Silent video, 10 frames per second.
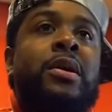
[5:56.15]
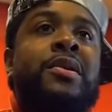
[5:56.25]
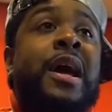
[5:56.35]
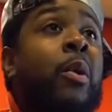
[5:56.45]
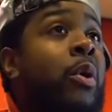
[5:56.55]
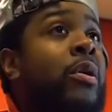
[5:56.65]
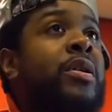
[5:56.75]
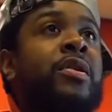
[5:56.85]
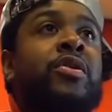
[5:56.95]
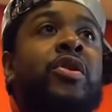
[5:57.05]
network,
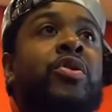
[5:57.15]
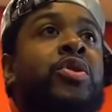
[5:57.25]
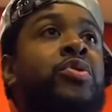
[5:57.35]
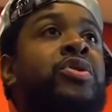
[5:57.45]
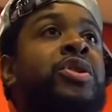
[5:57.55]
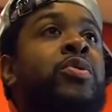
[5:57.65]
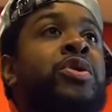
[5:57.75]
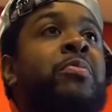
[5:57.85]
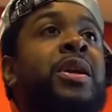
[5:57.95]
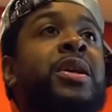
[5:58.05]
use
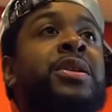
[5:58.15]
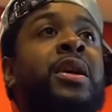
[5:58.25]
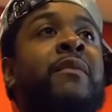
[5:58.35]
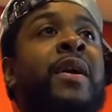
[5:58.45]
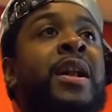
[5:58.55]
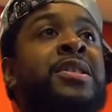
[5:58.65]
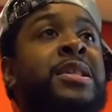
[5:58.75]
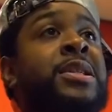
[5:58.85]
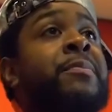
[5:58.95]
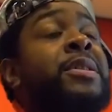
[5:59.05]
social media to your advantage.
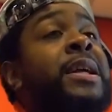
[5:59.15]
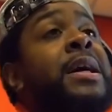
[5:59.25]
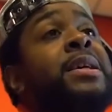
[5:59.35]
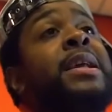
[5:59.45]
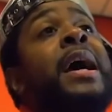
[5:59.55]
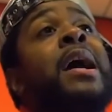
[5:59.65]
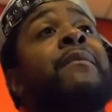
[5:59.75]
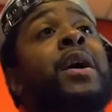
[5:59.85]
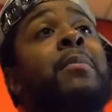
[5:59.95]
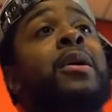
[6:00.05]
That's something that I didn't
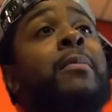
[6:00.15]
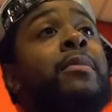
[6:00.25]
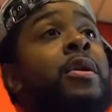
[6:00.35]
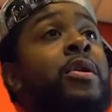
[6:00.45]
have coming up.